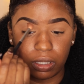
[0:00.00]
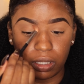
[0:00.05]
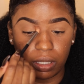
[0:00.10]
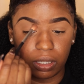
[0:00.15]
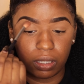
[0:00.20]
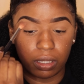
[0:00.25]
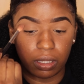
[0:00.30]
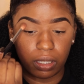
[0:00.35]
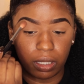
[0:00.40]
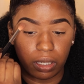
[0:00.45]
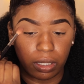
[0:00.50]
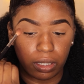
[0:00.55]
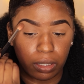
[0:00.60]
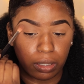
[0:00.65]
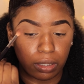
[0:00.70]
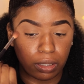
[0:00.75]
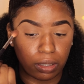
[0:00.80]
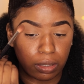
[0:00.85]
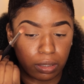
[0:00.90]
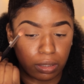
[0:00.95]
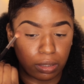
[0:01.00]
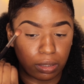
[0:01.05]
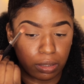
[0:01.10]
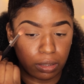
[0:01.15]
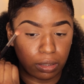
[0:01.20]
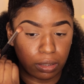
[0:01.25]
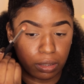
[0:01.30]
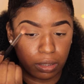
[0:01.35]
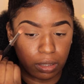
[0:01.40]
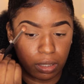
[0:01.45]
in there.
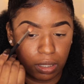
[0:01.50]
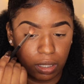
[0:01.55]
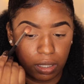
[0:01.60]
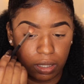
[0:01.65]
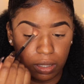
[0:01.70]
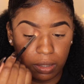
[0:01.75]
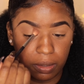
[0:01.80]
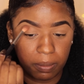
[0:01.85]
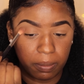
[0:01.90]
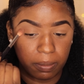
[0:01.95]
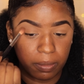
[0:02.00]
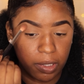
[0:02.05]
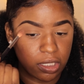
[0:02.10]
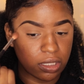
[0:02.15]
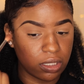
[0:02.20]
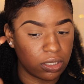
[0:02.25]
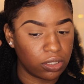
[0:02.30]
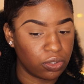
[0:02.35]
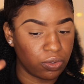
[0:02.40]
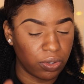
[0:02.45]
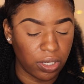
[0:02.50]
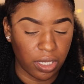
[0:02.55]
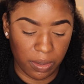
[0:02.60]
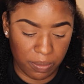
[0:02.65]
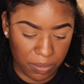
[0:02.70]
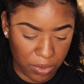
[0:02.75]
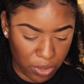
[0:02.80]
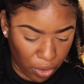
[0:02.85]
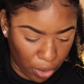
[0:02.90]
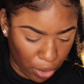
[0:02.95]
This is showing
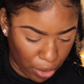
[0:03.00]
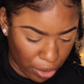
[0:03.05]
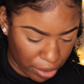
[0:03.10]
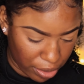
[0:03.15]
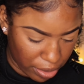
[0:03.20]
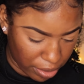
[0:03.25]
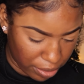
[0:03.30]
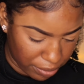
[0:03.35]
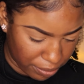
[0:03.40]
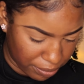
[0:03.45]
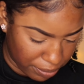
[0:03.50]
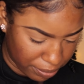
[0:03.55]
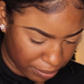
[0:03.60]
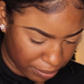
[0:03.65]
up dark.